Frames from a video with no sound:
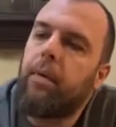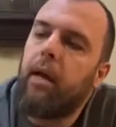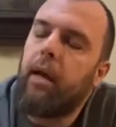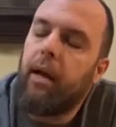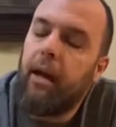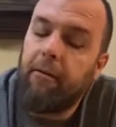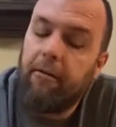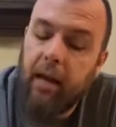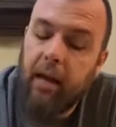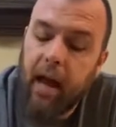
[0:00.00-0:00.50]

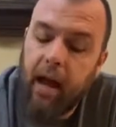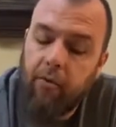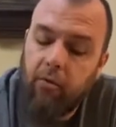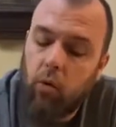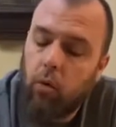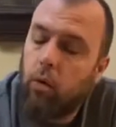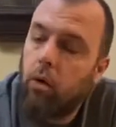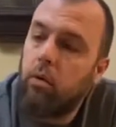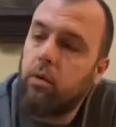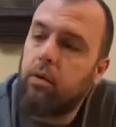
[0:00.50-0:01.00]
If he ever
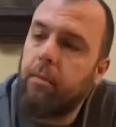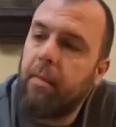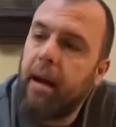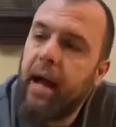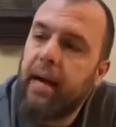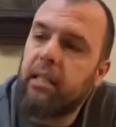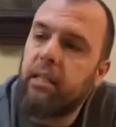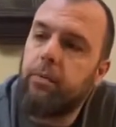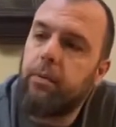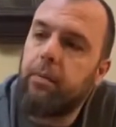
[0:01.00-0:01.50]
rolls a
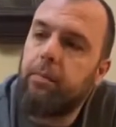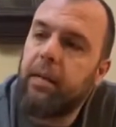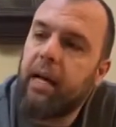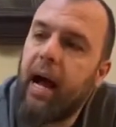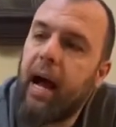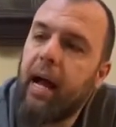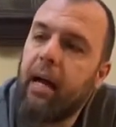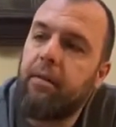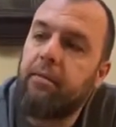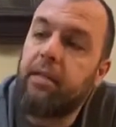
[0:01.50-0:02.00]
maximum
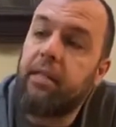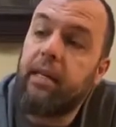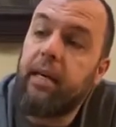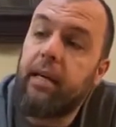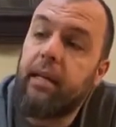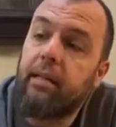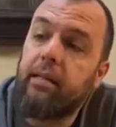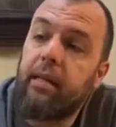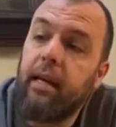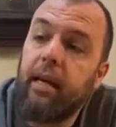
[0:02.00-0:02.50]
die of
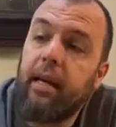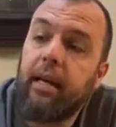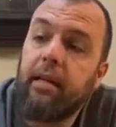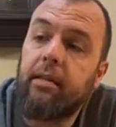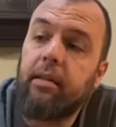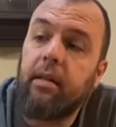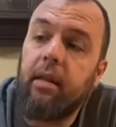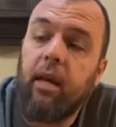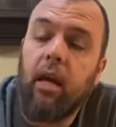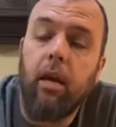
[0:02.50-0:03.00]
6, he gets
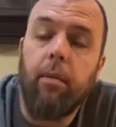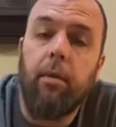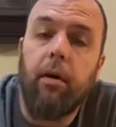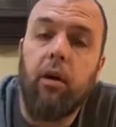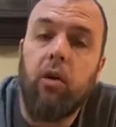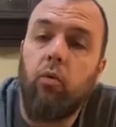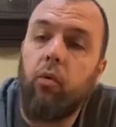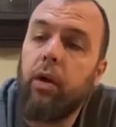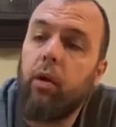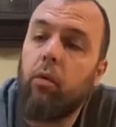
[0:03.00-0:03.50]
to keep it
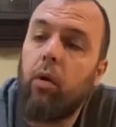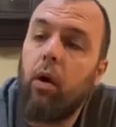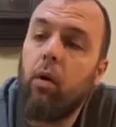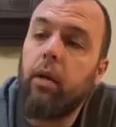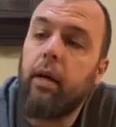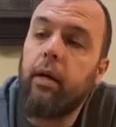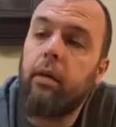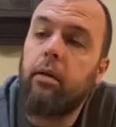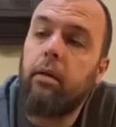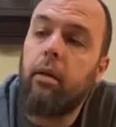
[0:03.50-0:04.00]
and re-roll
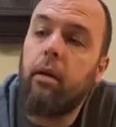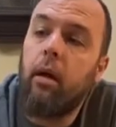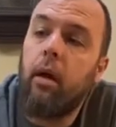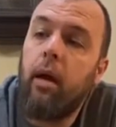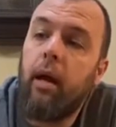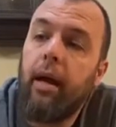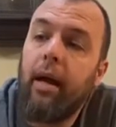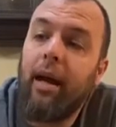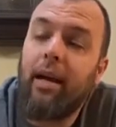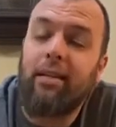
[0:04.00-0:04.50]
it.
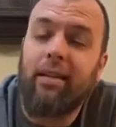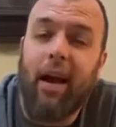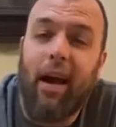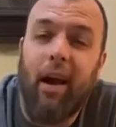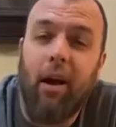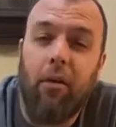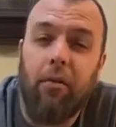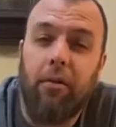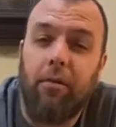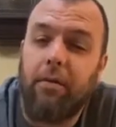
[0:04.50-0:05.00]
He has a
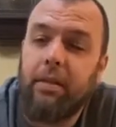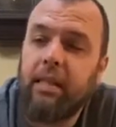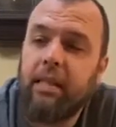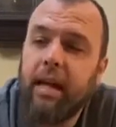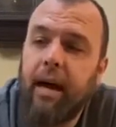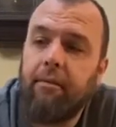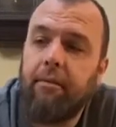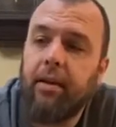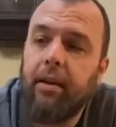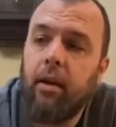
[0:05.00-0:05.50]
health of
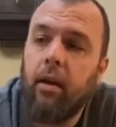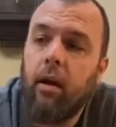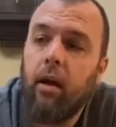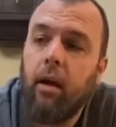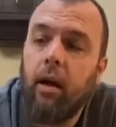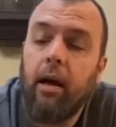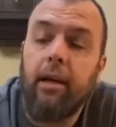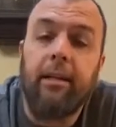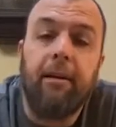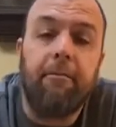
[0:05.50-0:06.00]
7,
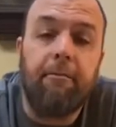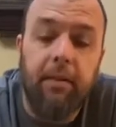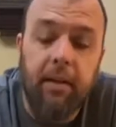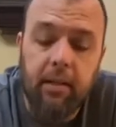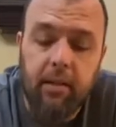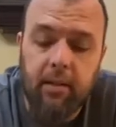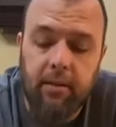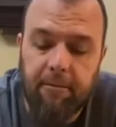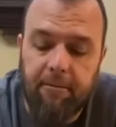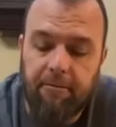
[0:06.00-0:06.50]
a
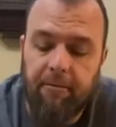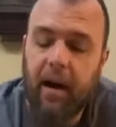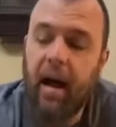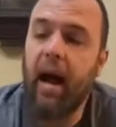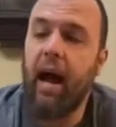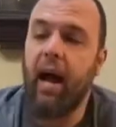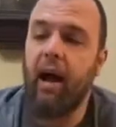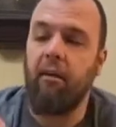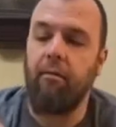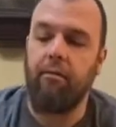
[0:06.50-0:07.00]
defense of
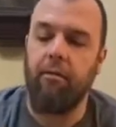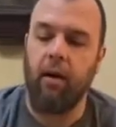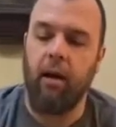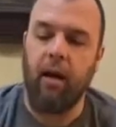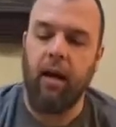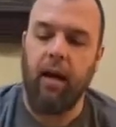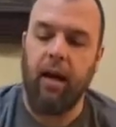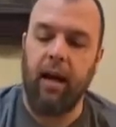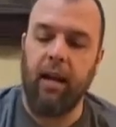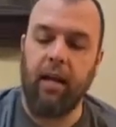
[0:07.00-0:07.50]
5,
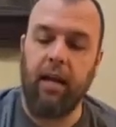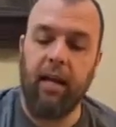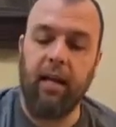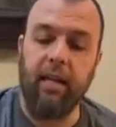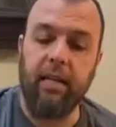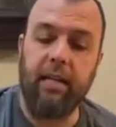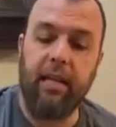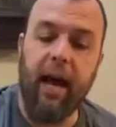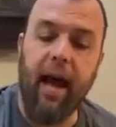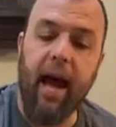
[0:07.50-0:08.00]
and he
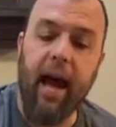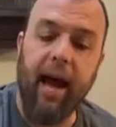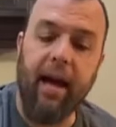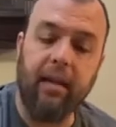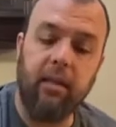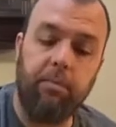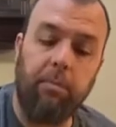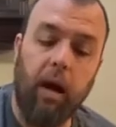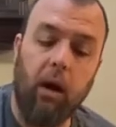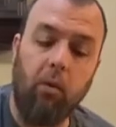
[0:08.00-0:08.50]

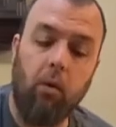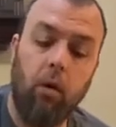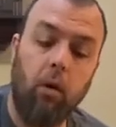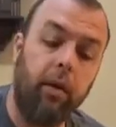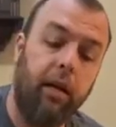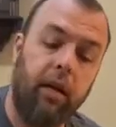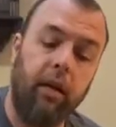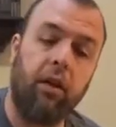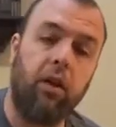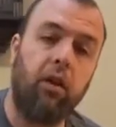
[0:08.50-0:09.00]
attacks by
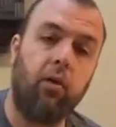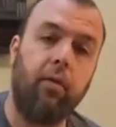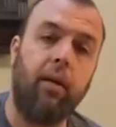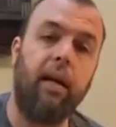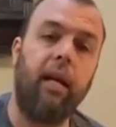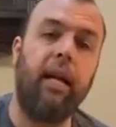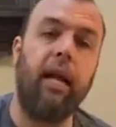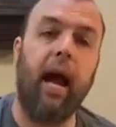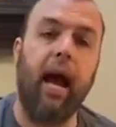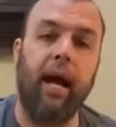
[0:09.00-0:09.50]
rolling 3
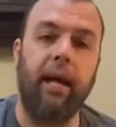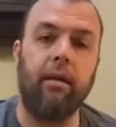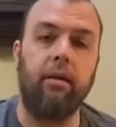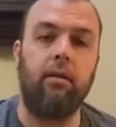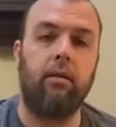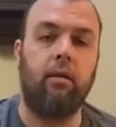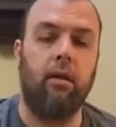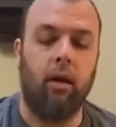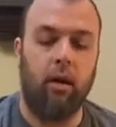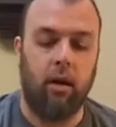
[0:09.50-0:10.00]

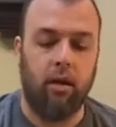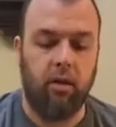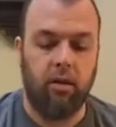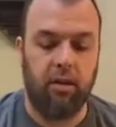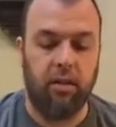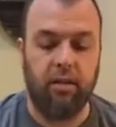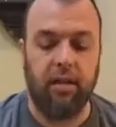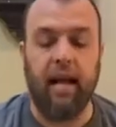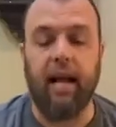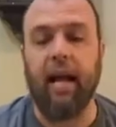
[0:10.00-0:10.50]
dice,
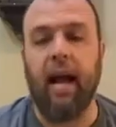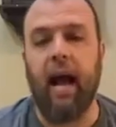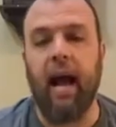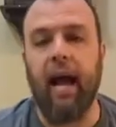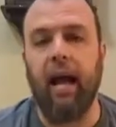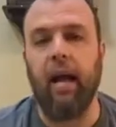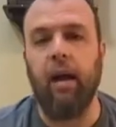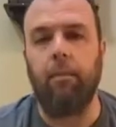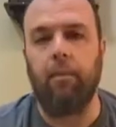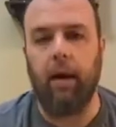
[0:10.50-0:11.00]
just like I
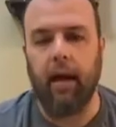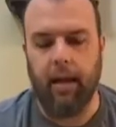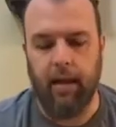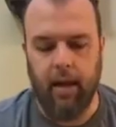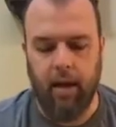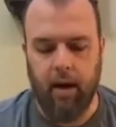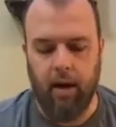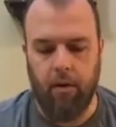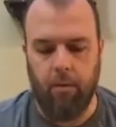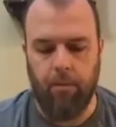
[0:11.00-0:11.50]
am right
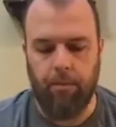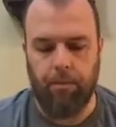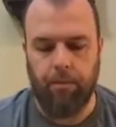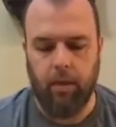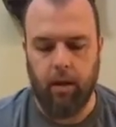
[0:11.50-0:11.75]
now.